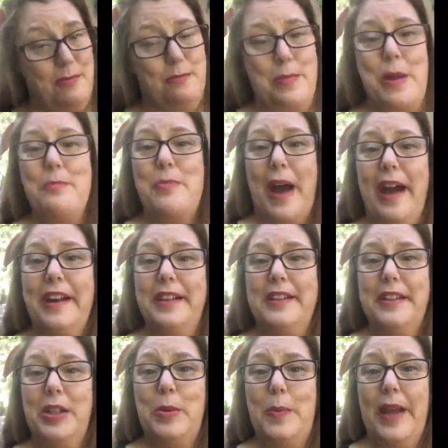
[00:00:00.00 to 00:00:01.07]
bit back a
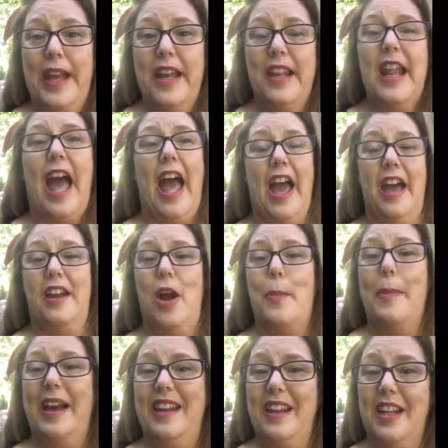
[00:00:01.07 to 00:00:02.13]
little bit and
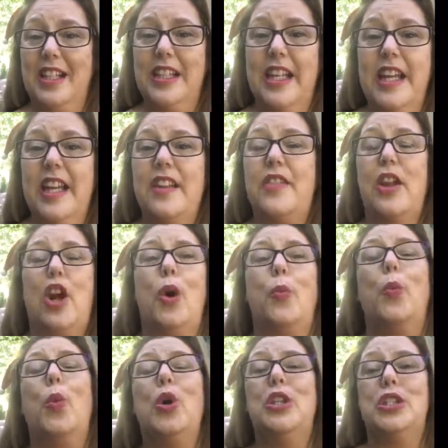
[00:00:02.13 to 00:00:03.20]
I made it clear that I
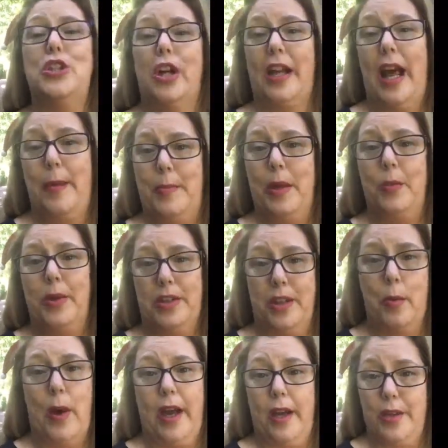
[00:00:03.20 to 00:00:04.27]
was not happy with
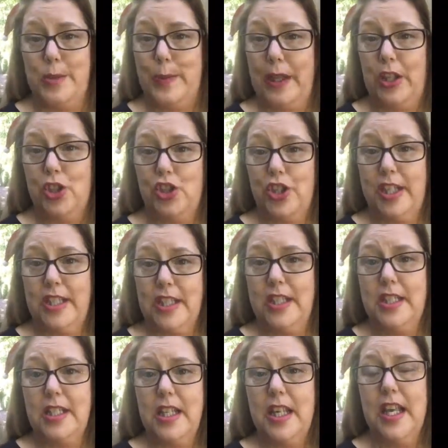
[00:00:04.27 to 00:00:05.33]
the way I was being
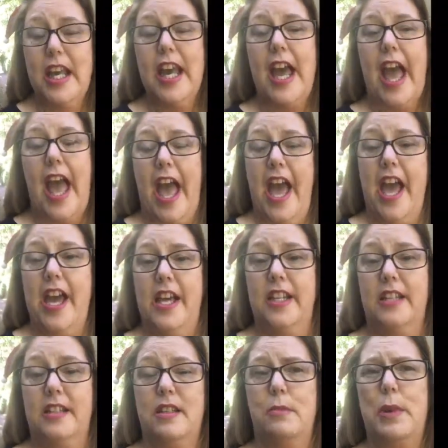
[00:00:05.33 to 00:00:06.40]
treated.
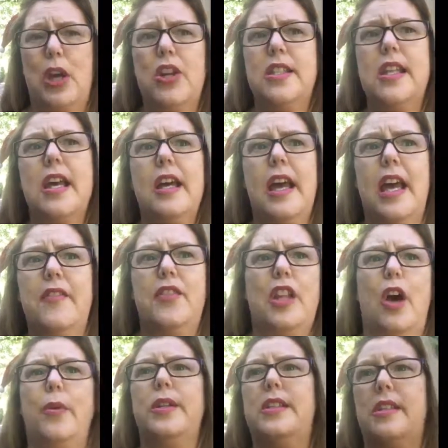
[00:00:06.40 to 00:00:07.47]
And because even
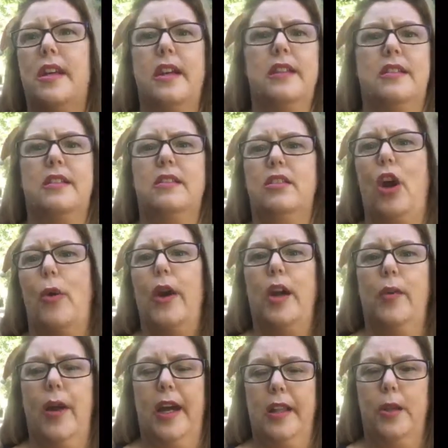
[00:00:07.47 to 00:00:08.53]
though it's
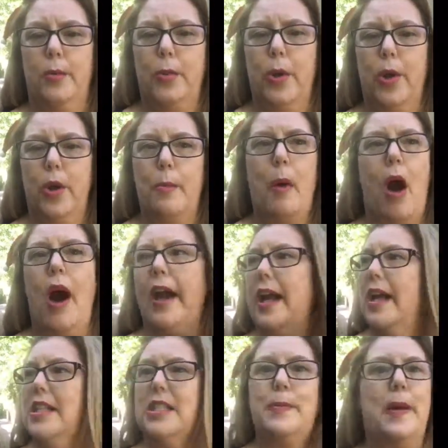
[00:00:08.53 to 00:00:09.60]
going around the room, I
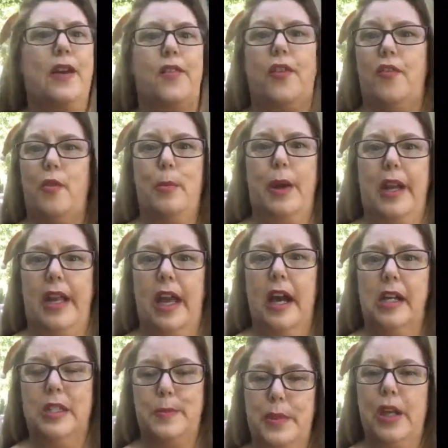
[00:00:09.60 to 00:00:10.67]
can't speak for everybody
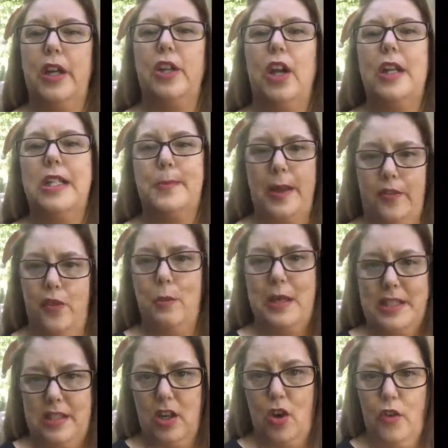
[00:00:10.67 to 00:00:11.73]
else, but I can only speak for
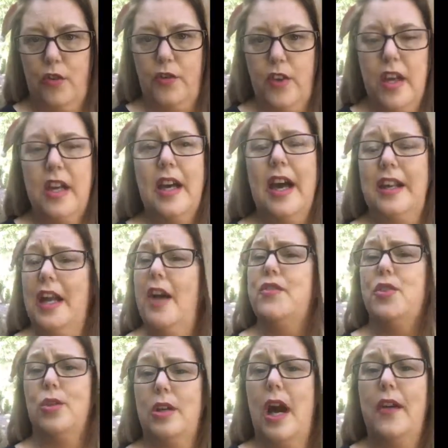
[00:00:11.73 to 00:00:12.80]
myself, and I have
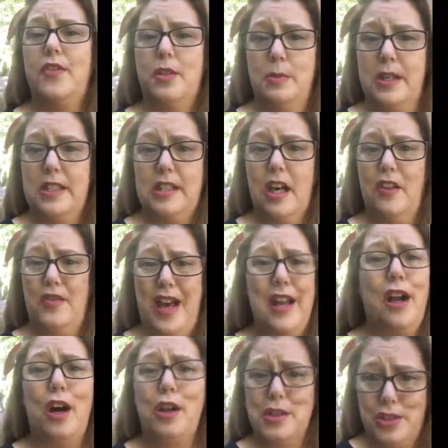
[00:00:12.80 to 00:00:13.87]
to look after myself,
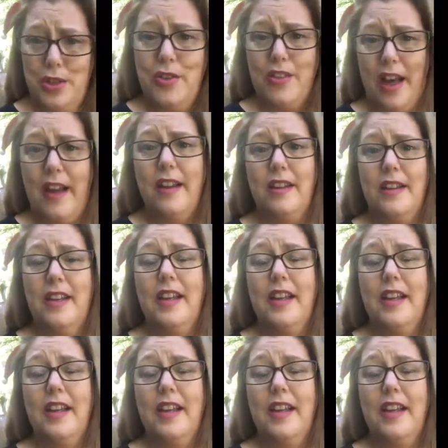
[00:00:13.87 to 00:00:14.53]
and I'll do that.